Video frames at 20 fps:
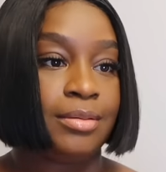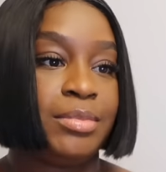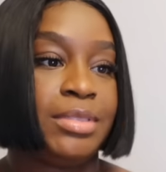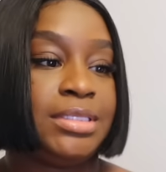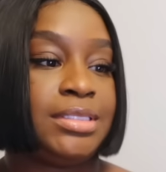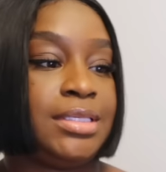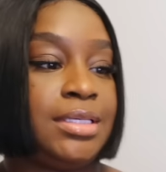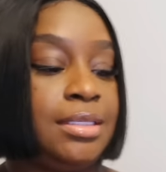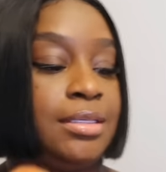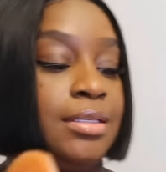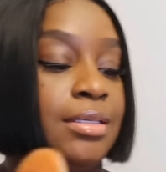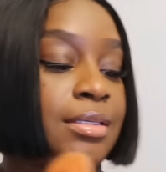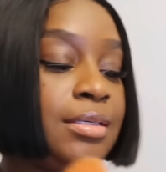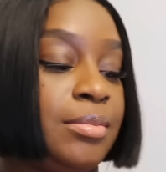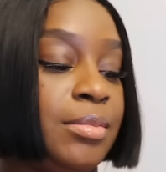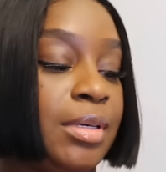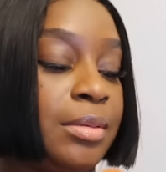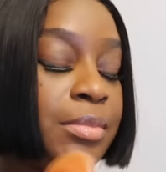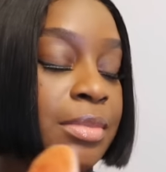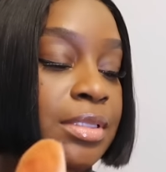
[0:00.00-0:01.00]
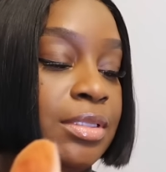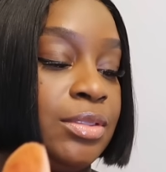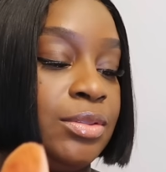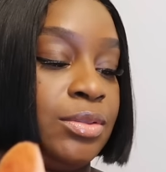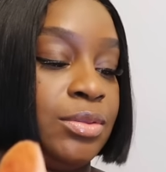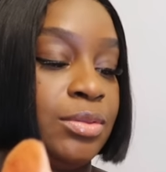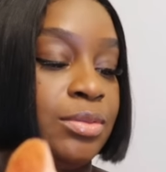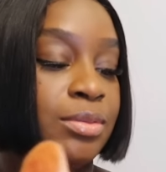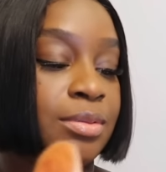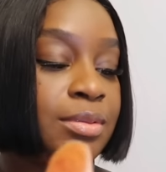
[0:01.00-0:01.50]
me tell them I'm gonna
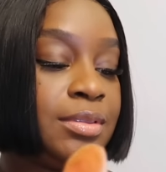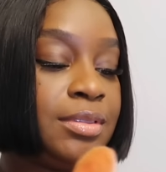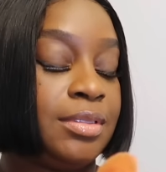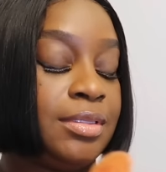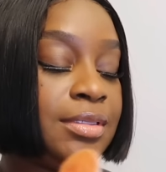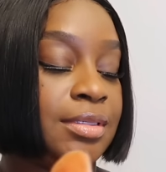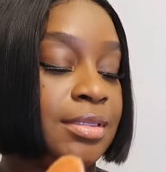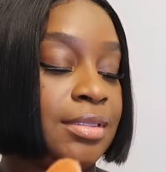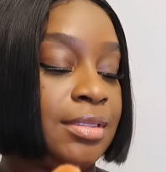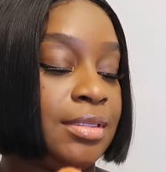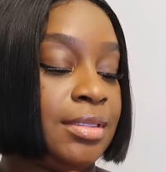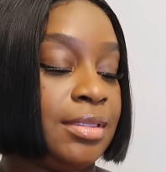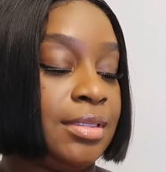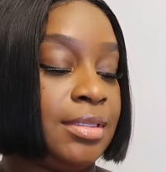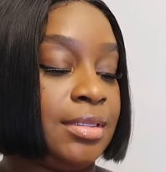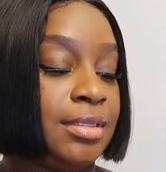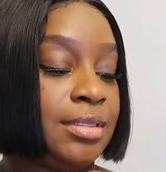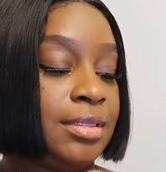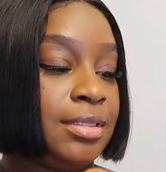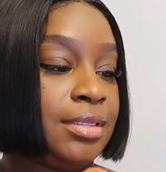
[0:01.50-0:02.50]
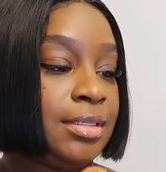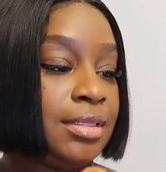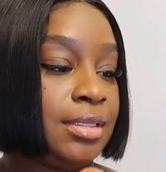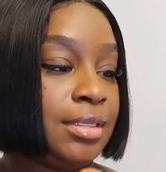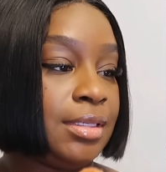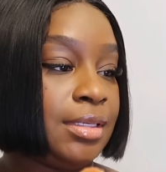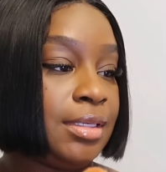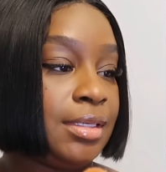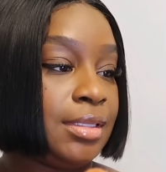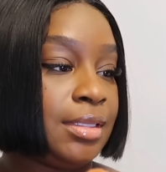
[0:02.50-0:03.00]
do
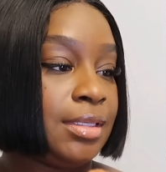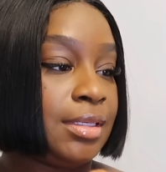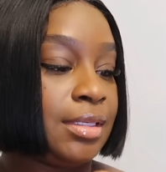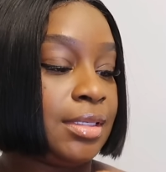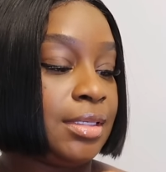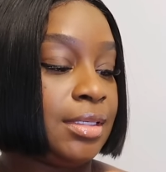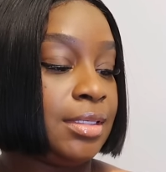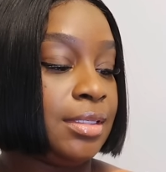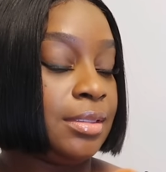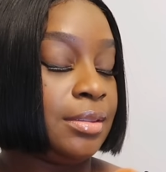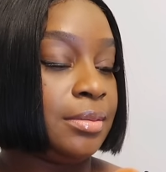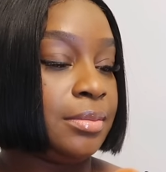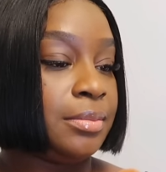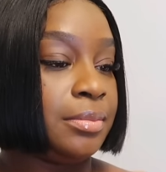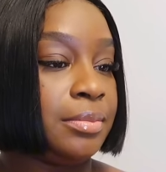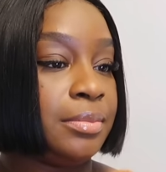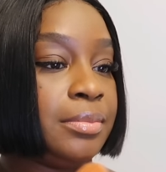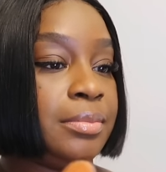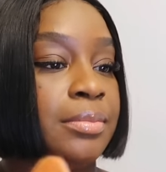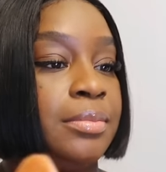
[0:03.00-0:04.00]
another clip.